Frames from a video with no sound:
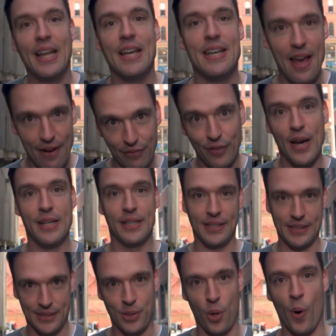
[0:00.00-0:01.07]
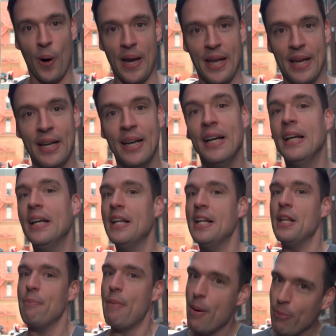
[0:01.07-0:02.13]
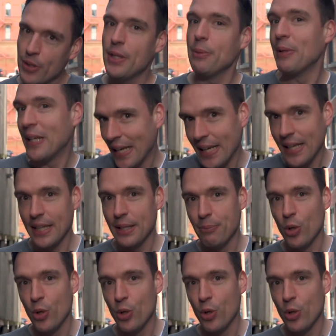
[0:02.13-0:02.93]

never ending story. Remember the beginning of the